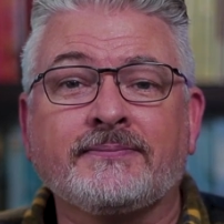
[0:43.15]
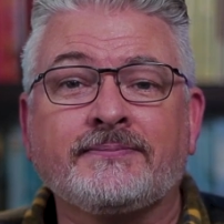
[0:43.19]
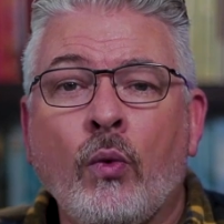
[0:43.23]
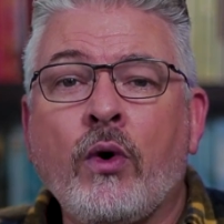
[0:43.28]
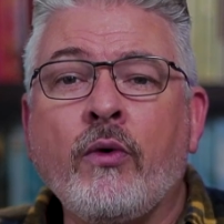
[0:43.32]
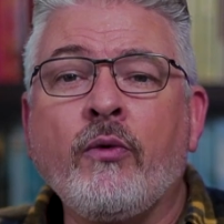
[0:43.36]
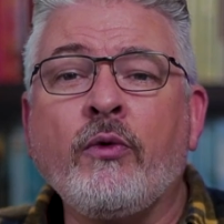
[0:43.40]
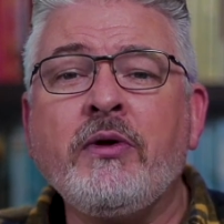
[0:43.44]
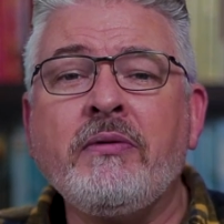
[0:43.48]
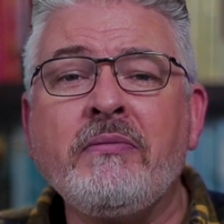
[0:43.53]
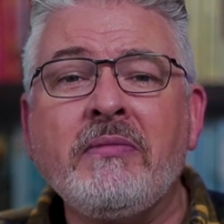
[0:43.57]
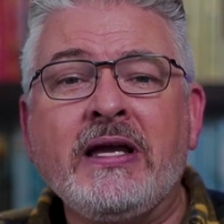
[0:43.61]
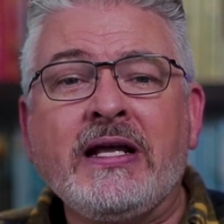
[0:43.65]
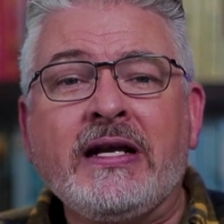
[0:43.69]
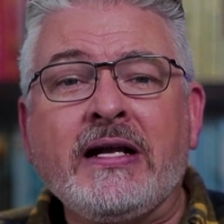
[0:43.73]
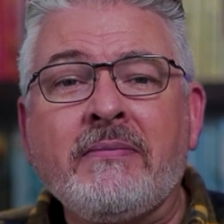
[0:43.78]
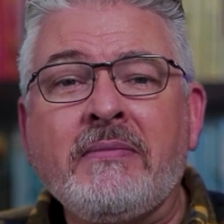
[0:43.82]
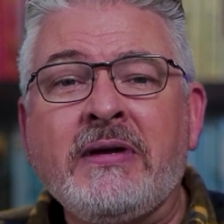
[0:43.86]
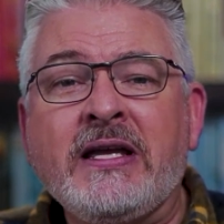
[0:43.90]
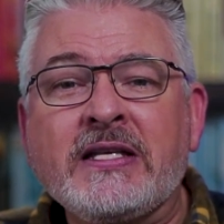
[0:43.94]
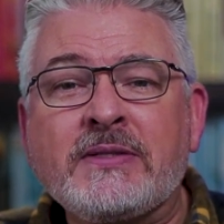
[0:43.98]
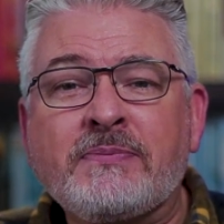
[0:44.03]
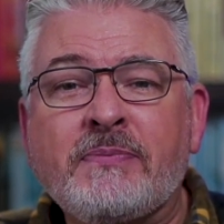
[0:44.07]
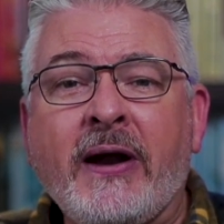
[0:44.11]
When we meet
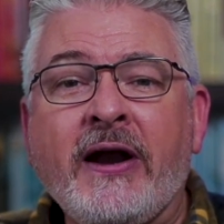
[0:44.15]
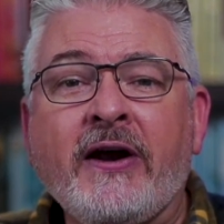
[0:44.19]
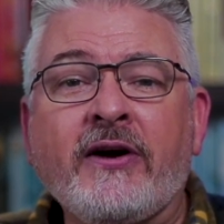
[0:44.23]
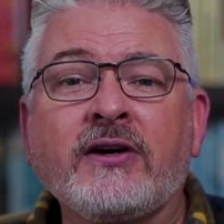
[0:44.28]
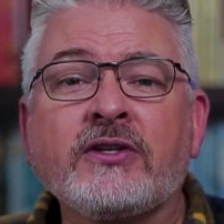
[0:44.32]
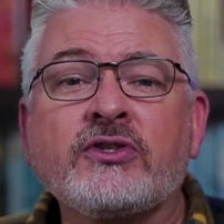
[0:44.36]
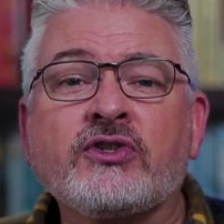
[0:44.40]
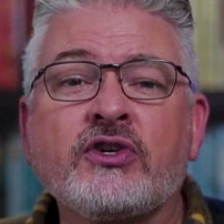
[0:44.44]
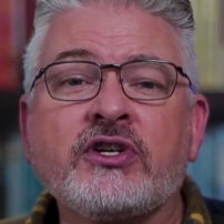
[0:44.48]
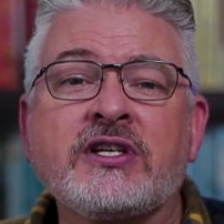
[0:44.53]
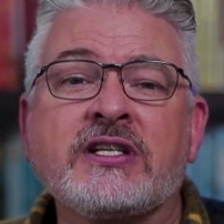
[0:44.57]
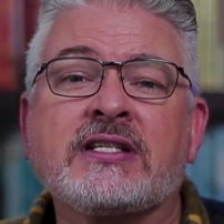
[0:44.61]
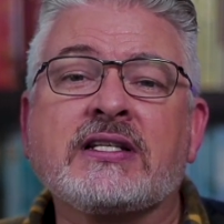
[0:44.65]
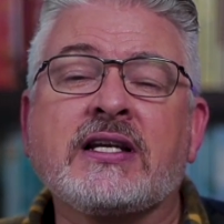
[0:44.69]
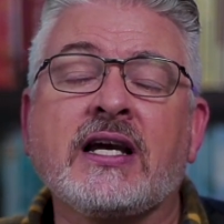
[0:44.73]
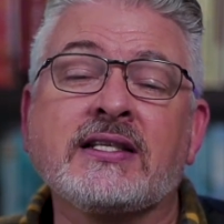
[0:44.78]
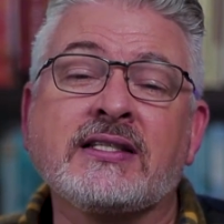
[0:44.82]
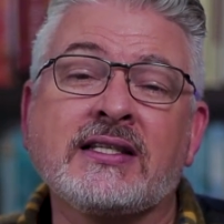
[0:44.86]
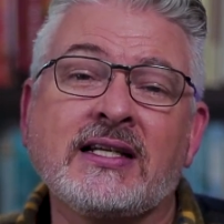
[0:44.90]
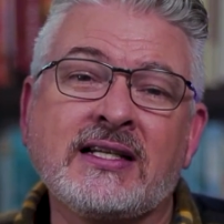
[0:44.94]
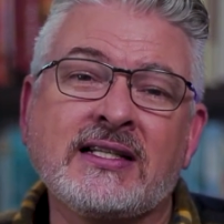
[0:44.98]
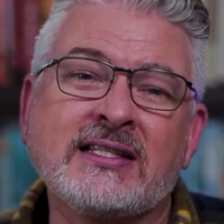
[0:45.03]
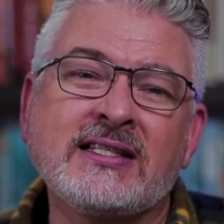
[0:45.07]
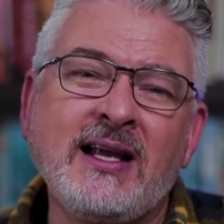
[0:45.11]
him, his parents are
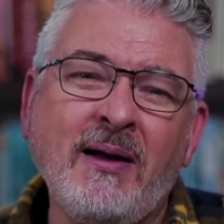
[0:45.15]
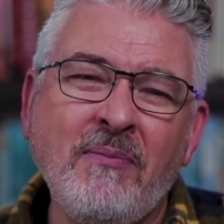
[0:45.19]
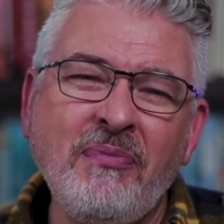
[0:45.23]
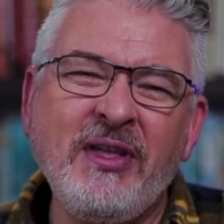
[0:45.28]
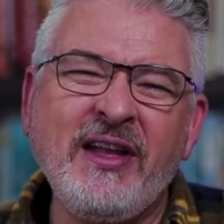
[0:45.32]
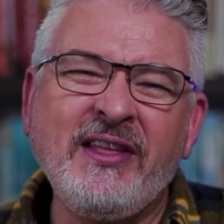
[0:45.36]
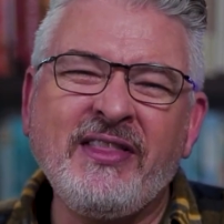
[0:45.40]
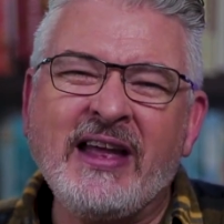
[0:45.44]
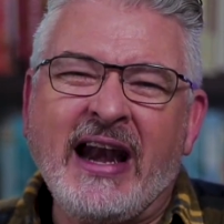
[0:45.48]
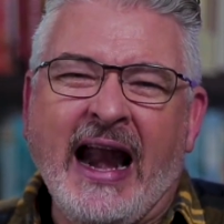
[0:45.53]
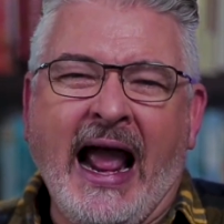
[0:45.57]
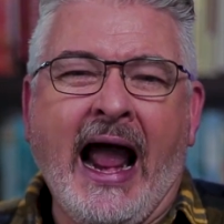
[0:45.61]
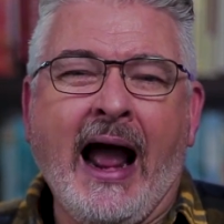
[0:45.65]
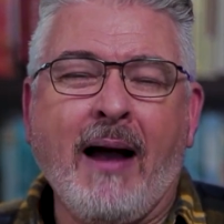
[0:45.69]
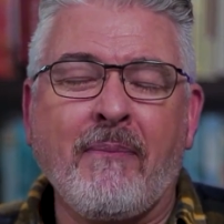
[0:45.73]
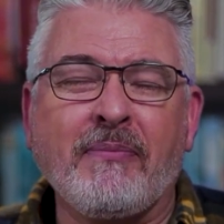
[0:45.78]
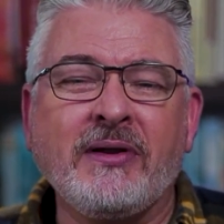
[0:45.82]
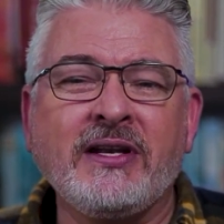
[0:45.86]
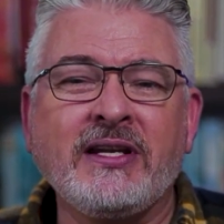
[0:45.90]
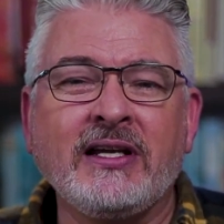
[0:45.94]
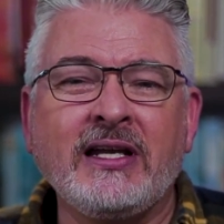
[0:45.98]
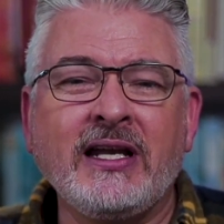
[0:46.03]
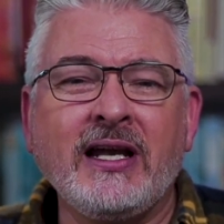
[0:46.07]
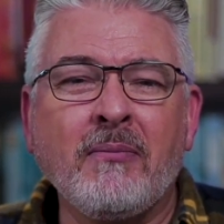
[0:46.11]
discussing something that
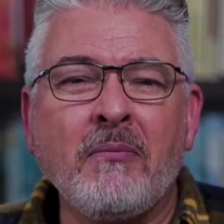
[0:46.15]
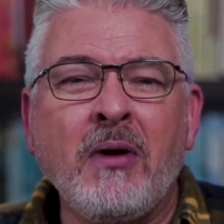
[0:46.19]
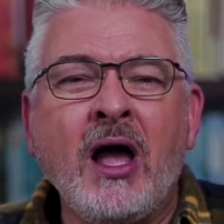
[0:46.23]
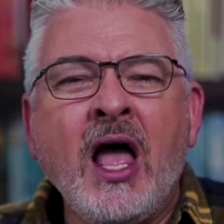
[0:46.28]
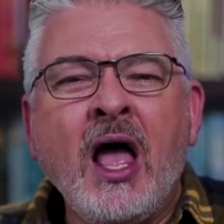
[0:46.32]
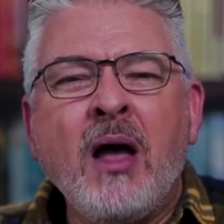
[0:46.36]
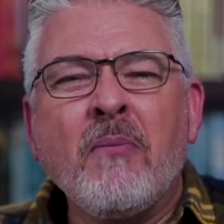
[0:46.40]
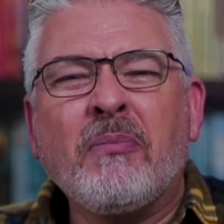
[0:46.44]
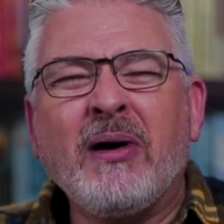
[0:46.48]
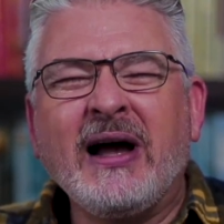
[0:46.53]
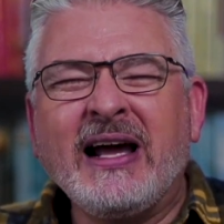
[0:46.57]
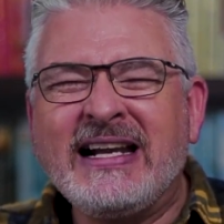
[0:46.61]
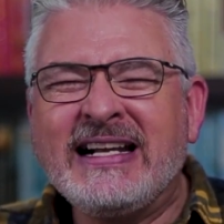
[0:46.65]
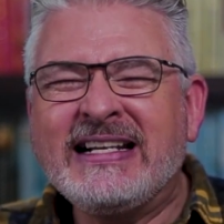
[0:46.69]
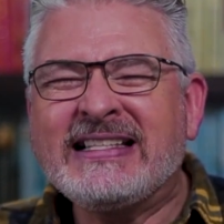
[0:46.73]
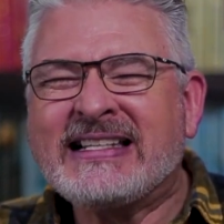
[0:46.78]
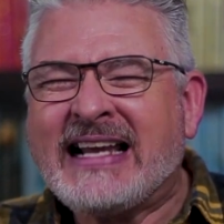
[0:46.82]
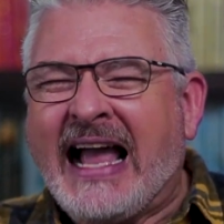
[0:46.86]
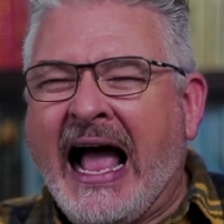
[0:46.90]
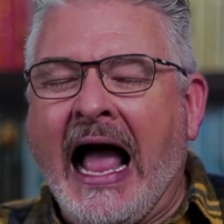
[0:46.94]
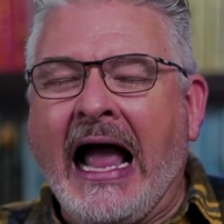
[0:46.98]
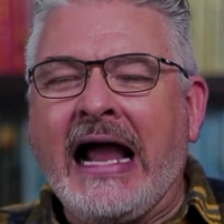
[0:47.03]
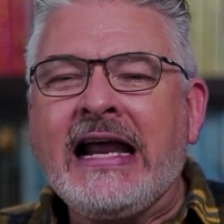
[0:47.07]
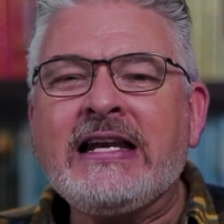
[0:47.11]
happened to him, but it's
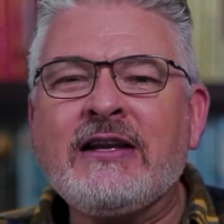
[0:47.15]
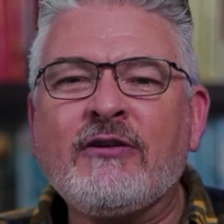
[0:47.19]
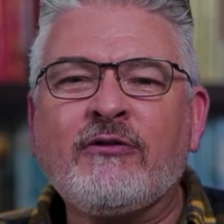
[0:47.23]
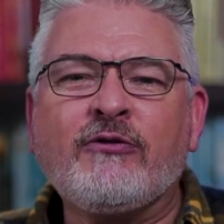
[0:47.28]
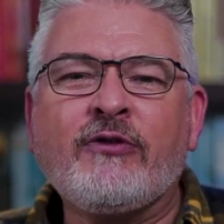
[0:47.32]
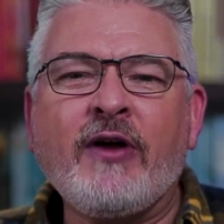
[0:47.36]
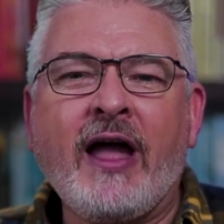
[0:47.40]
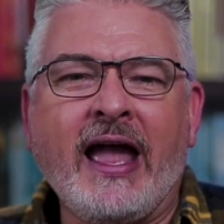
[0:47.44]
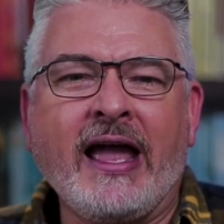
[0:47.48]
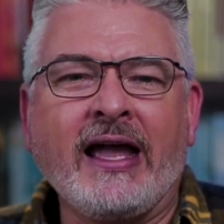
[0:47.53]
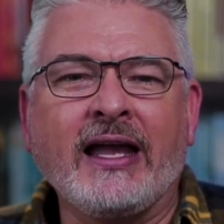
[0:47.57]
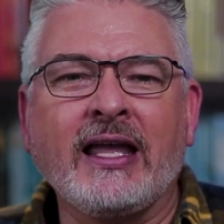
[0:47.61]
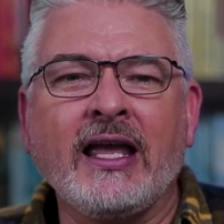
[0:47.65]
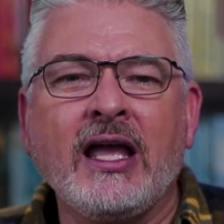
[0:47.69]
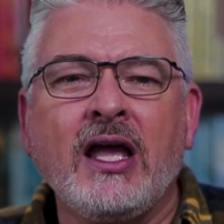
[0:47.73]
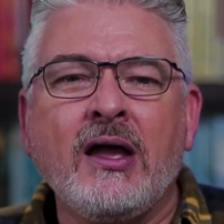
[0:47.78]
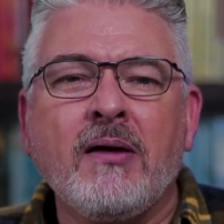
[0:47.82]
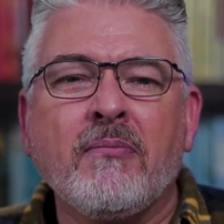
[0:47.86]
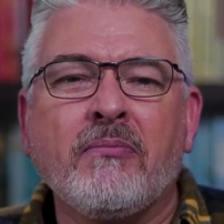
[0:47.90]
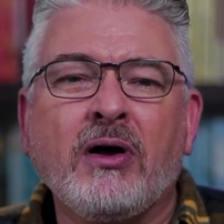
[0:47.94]
kind of vague.